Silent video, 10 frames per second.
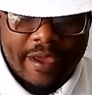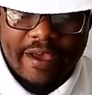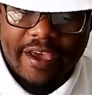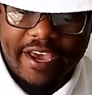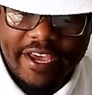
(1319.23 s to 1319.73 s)

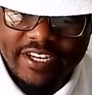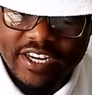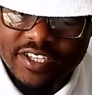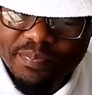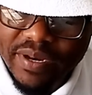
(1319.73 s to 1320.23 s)
And
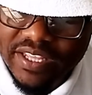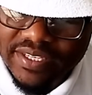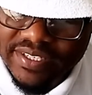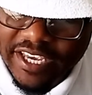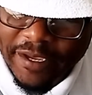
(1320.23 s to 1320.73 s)
let's play
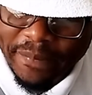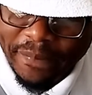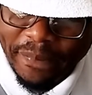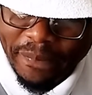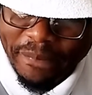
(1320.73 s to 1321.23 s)
this game.
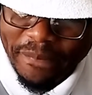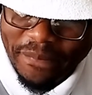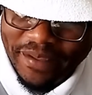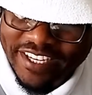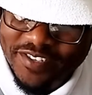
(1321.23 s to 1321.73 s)

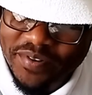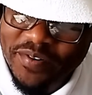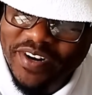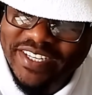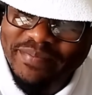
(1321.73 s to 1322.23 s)
Actually, we're
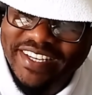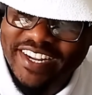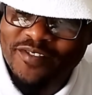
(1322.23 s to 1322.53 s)
not on Tom's idea